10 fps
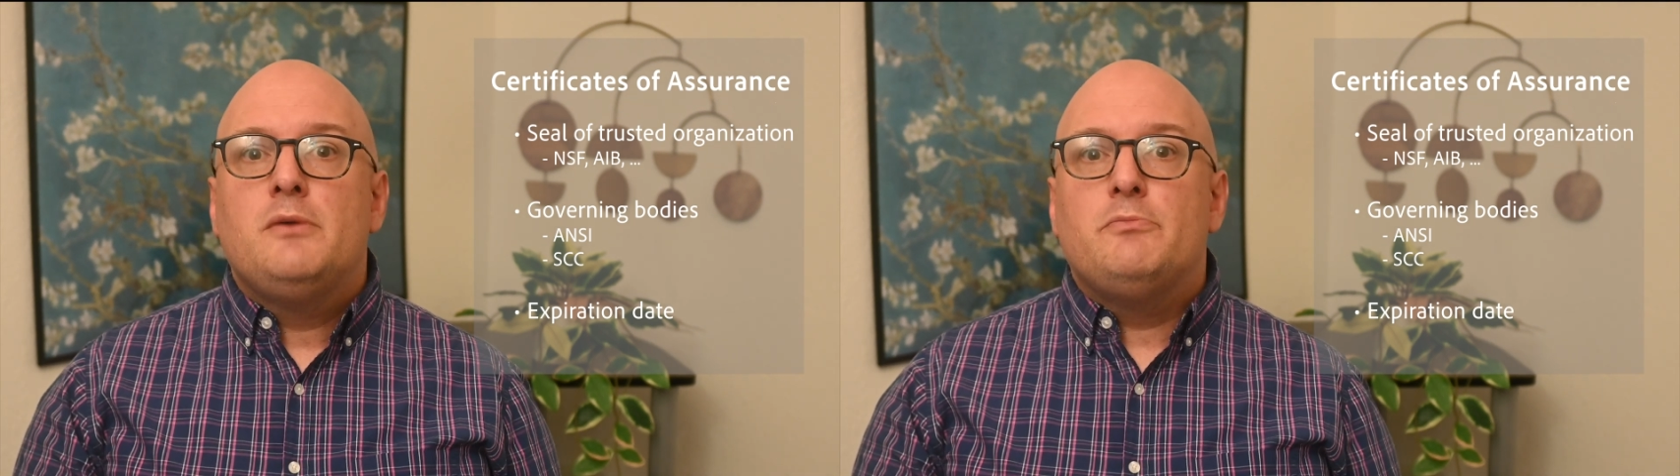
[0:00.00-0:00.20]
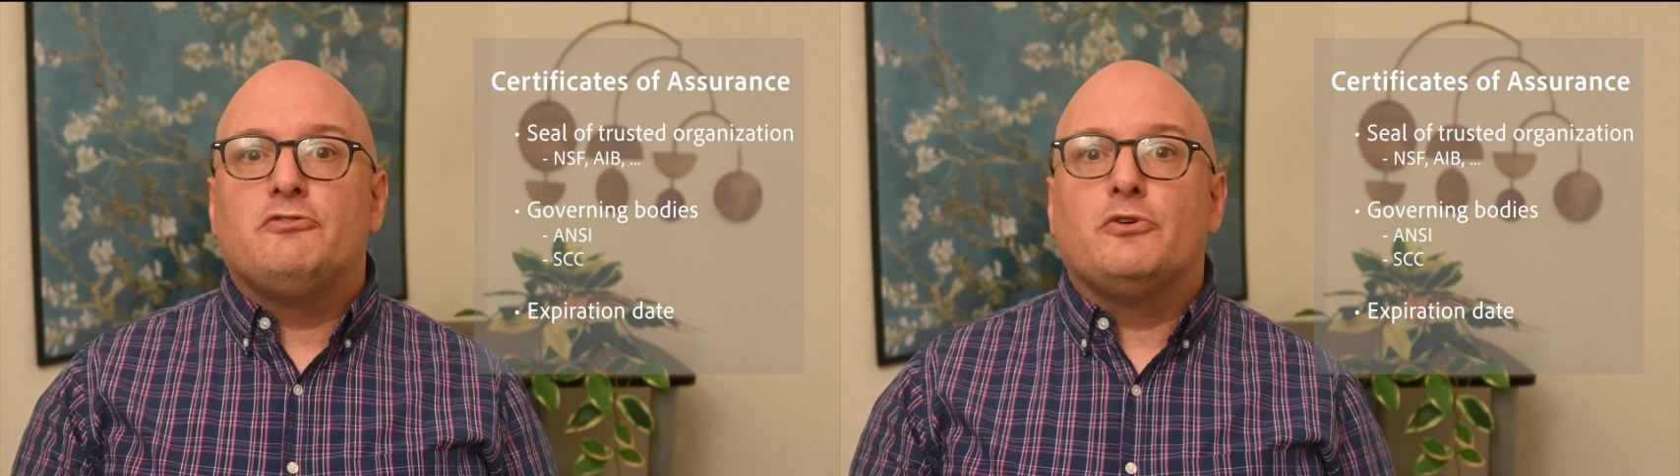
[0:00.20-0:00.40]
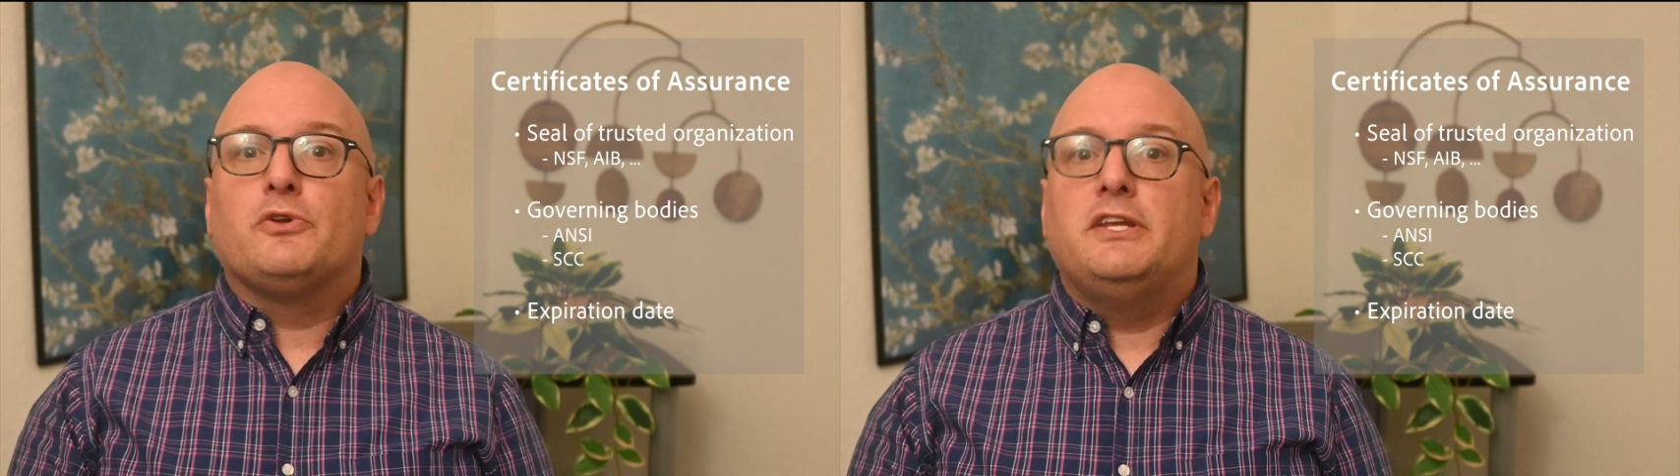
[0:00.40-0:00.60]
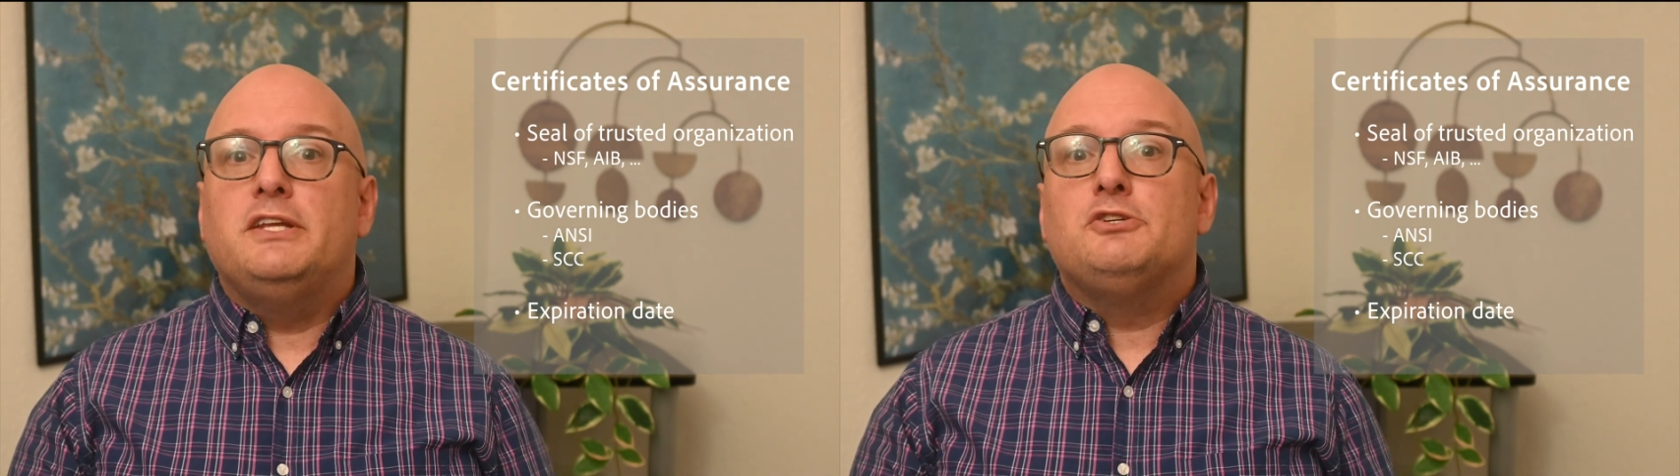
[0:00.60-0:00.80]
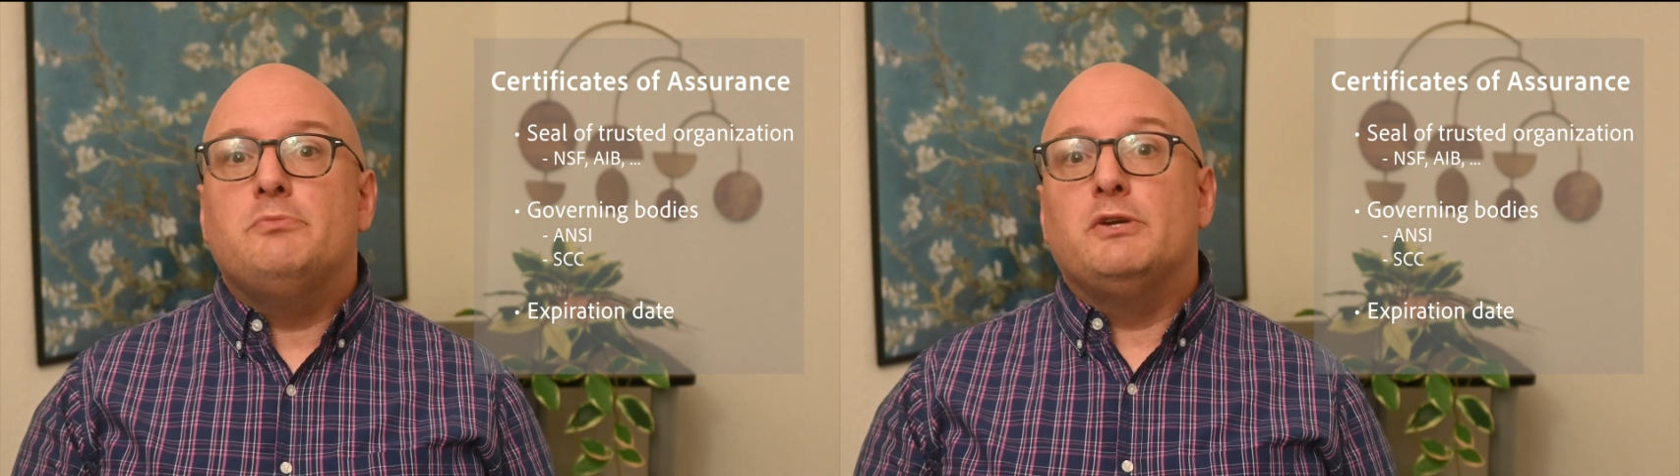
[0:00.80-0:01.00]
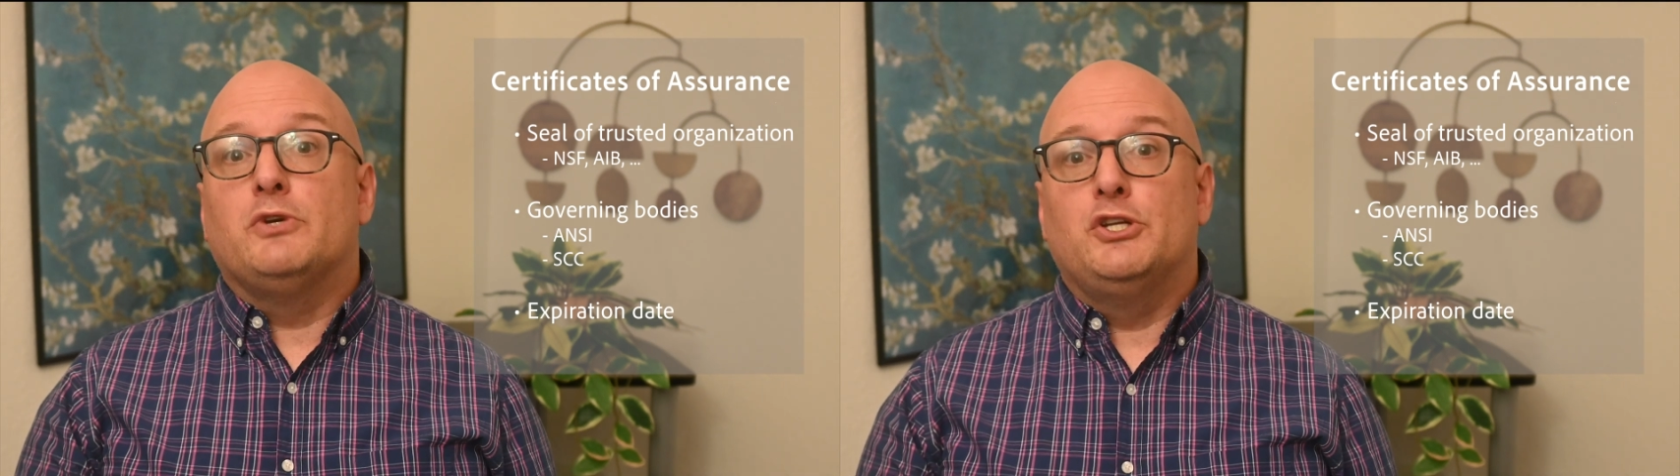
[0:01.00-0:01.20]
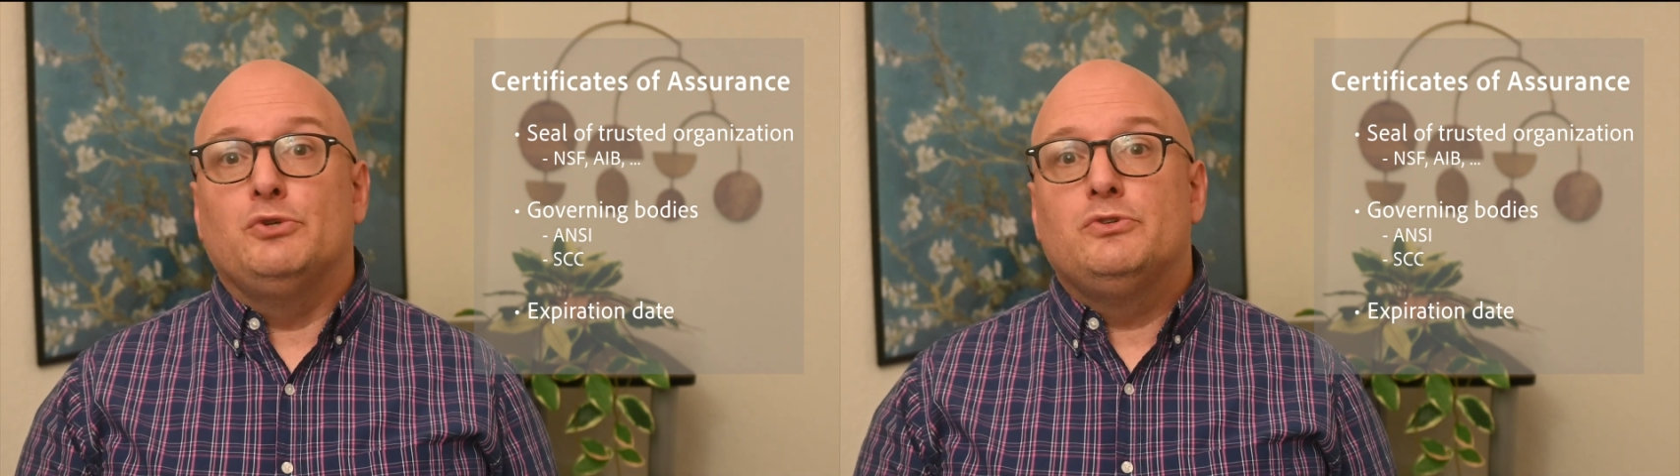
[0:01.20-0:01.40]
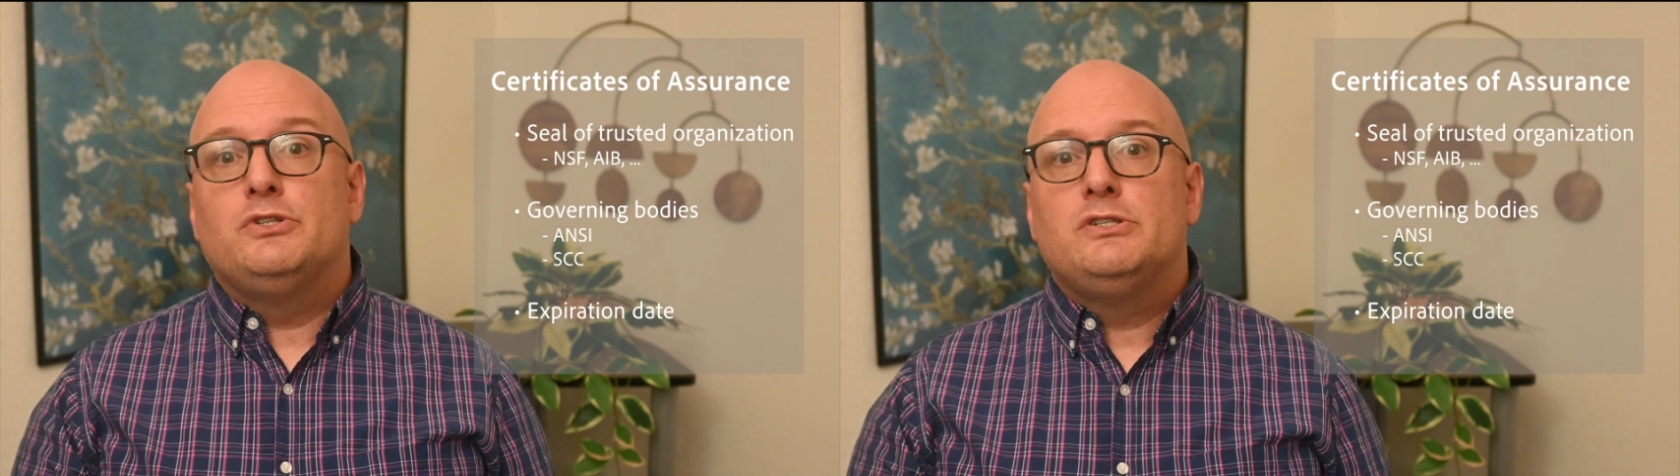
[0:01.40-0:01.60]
before they need to be renewed.